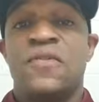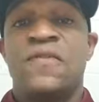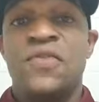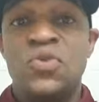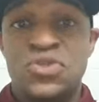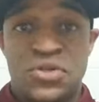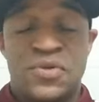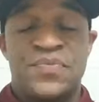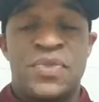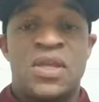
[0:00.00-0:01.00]
future,
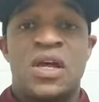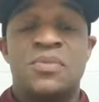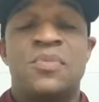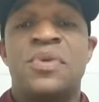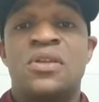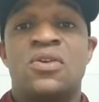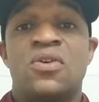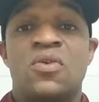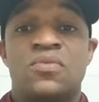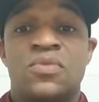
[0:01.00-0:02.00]
um, depending
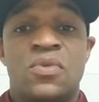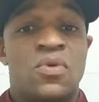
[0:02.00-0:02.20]
on